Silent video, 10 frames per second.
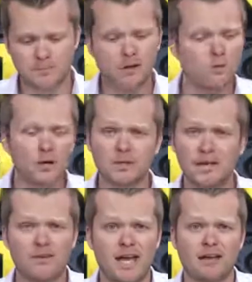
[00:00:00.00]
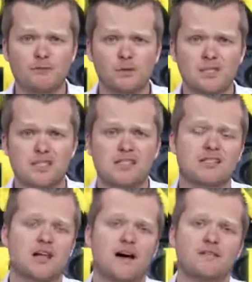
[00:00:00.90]
We only have a handful of
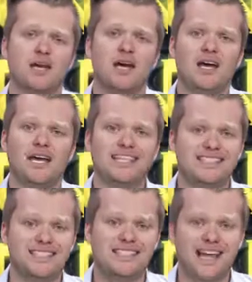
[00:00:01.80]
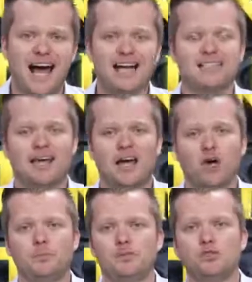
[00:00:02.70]
seats left. It's designed to
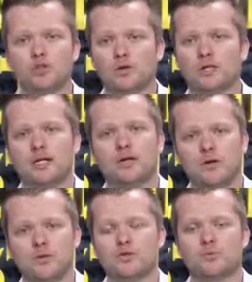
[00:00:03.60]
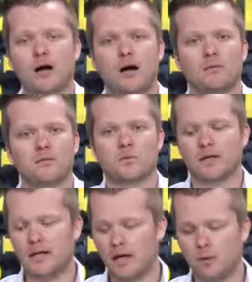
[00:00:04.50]
help you shortcut all those problems. We're
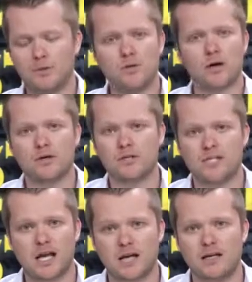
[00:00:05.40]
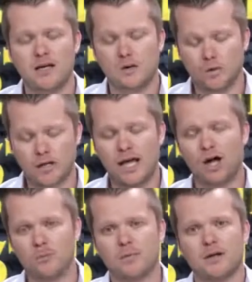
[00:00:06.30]
gonna help you understand, we're gonna
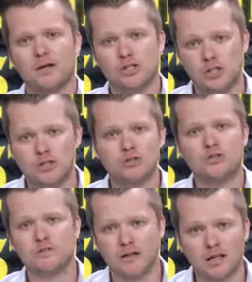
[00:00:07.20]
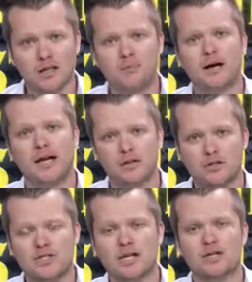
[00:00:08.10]
help you develop by
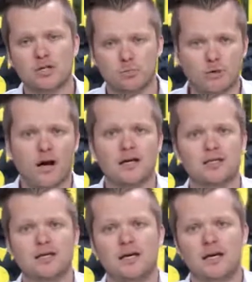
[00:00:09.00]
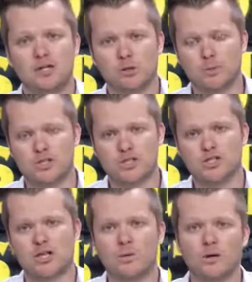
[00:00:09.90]
understanding your product and your
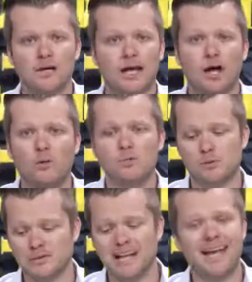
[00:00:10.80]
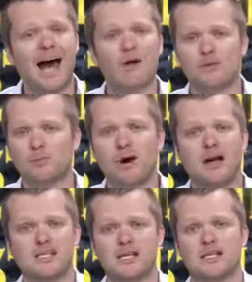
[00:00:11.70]
positioning. We're gonna help you lay out the
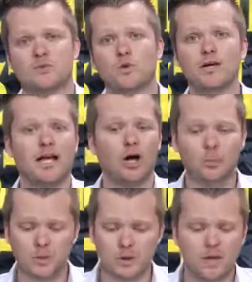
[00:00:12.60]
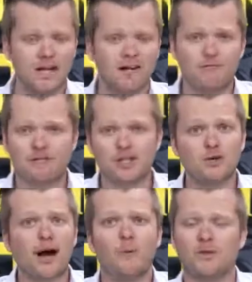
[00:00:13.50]
process. We're gonna help you
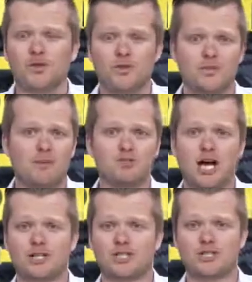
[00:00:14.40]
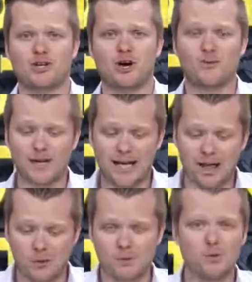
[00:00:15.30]
figure out what those objections are. We're going to
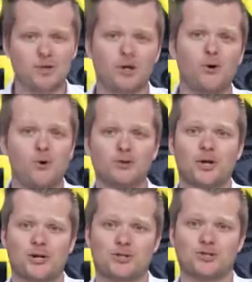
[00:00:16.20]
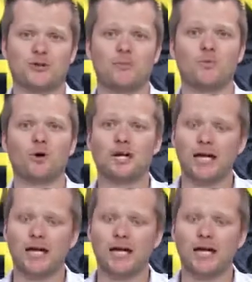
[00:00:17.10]
help you with the cold call script. We're going to